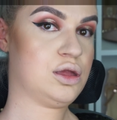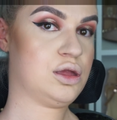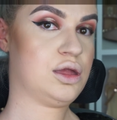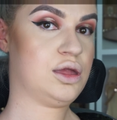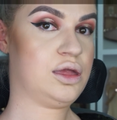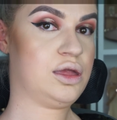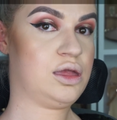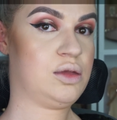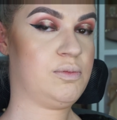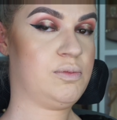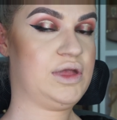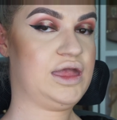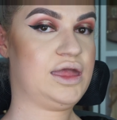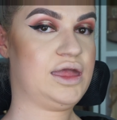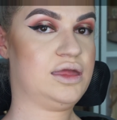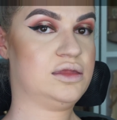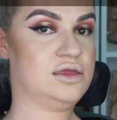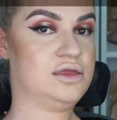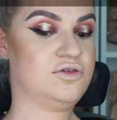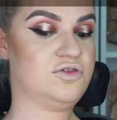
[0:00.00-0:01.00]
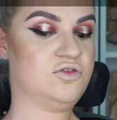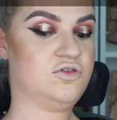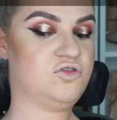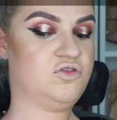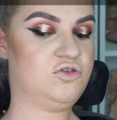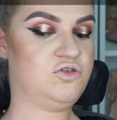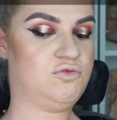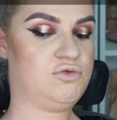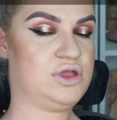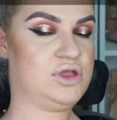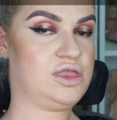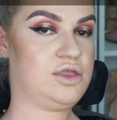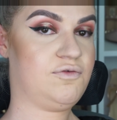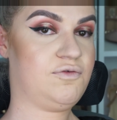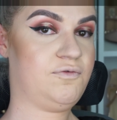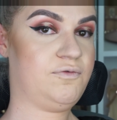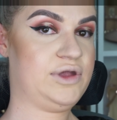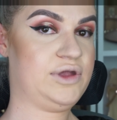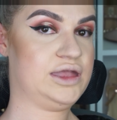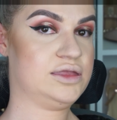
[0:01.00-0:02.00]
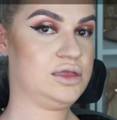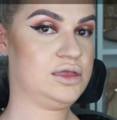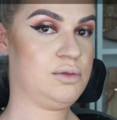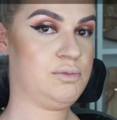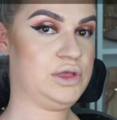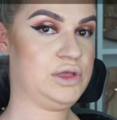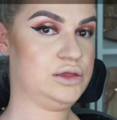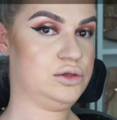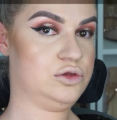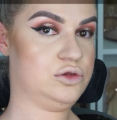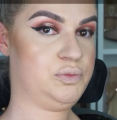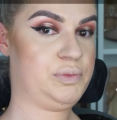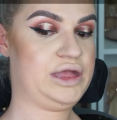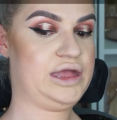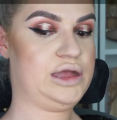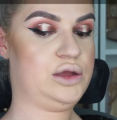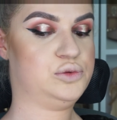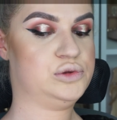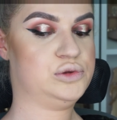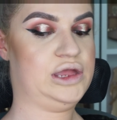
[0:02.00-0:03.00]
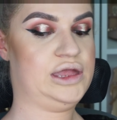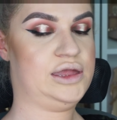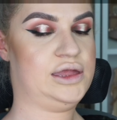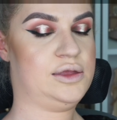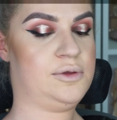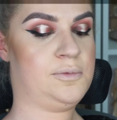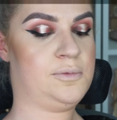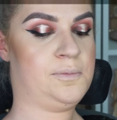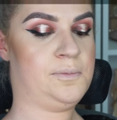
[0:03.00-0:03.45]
And this is just a really finely milled powder